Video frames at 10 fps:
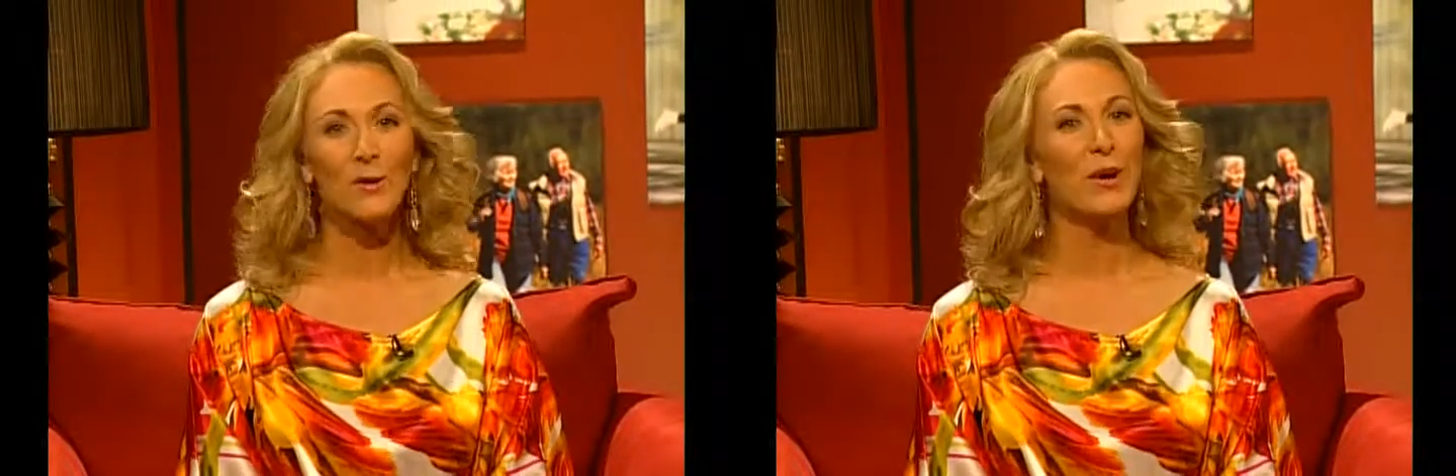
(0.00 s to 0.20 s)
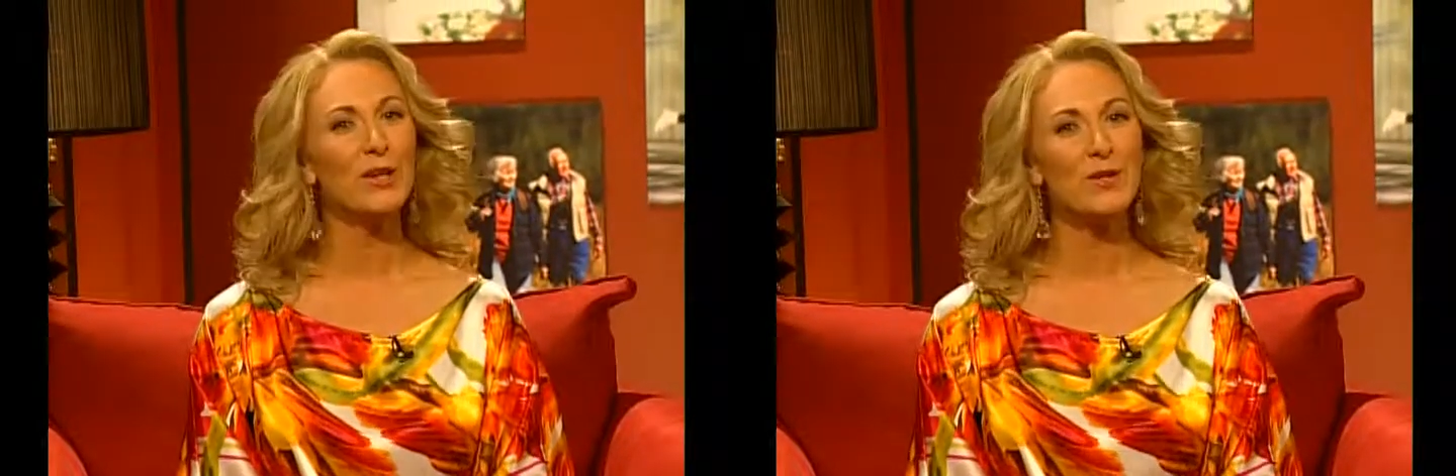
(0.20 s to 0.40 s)

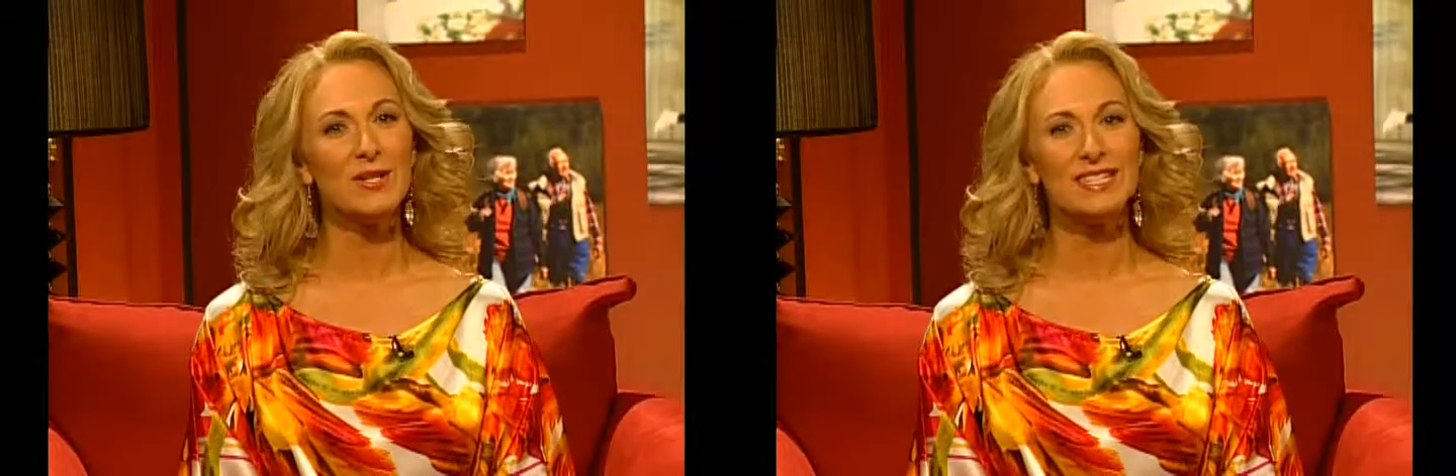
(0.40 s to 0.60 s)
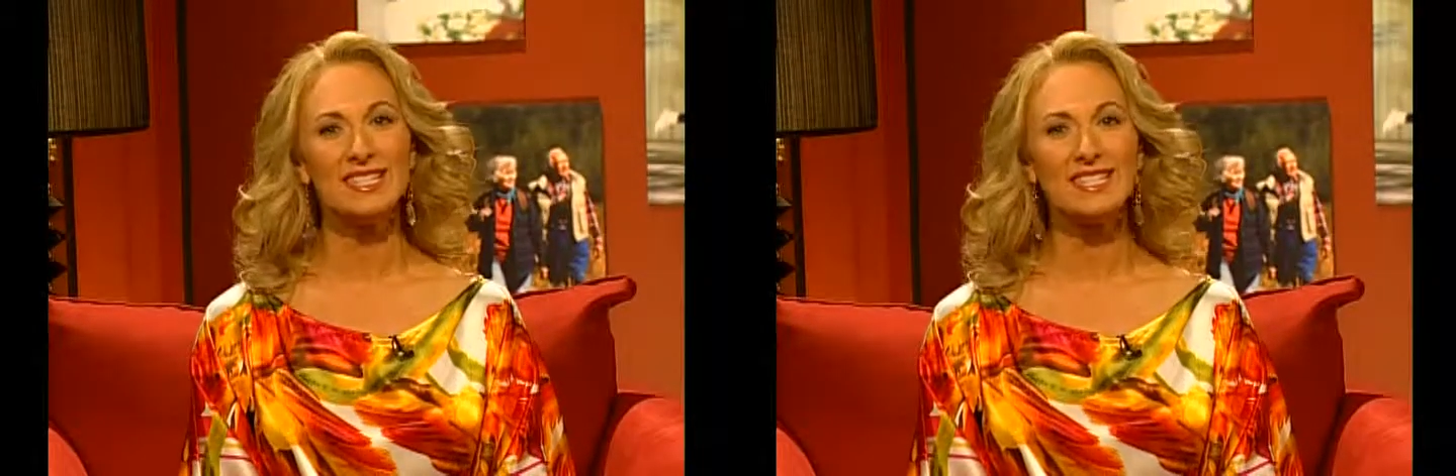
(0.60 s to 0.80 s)
Well, you
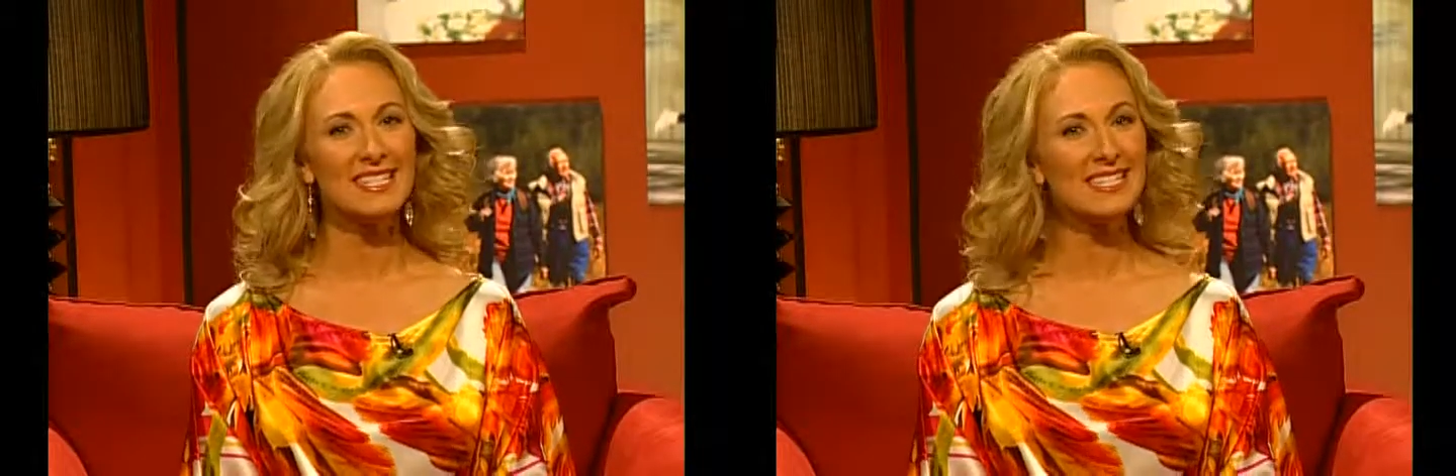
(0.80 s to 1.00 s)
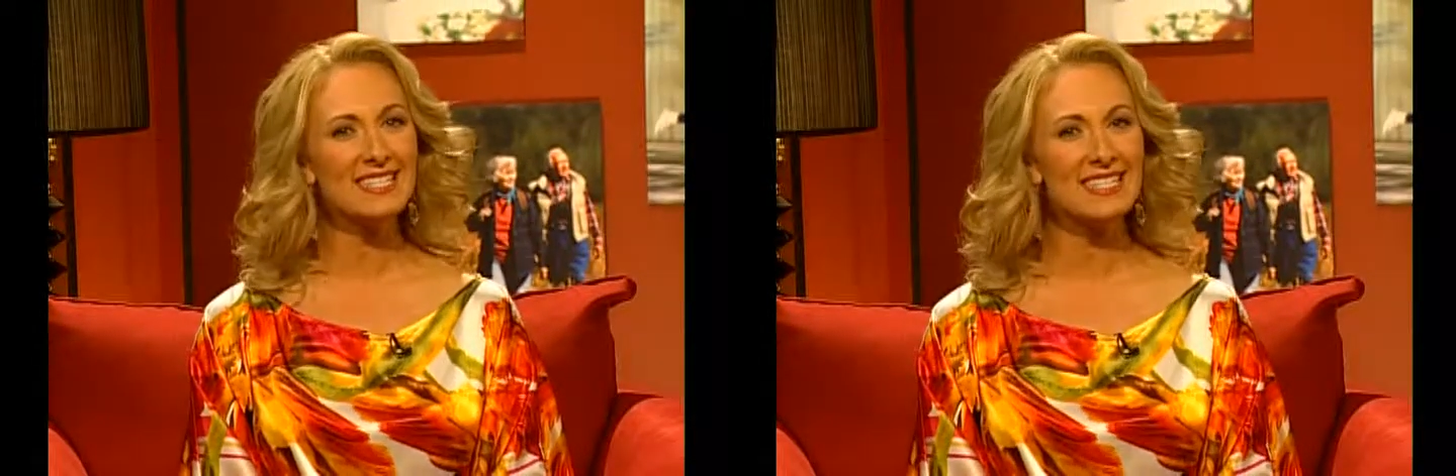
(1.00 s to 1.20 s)
can
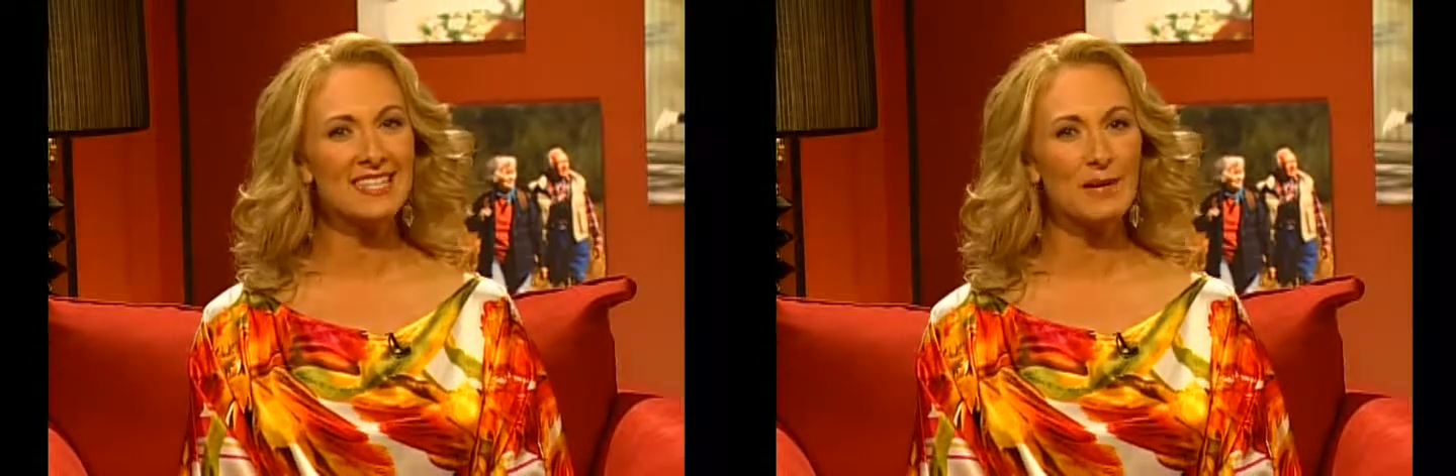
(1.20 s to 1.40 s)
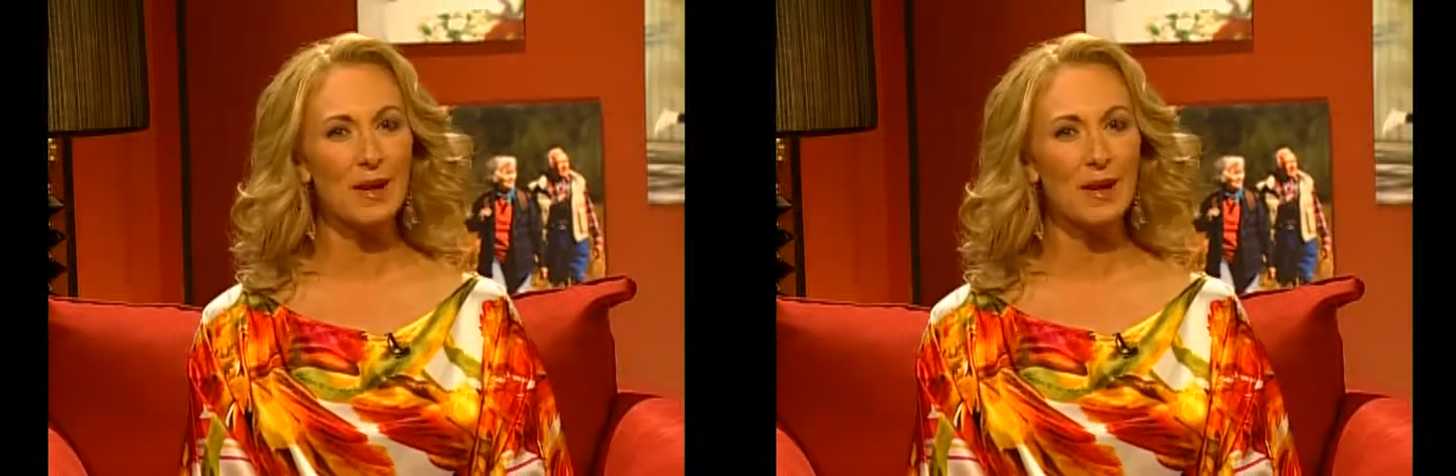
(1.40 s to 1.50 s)
still see them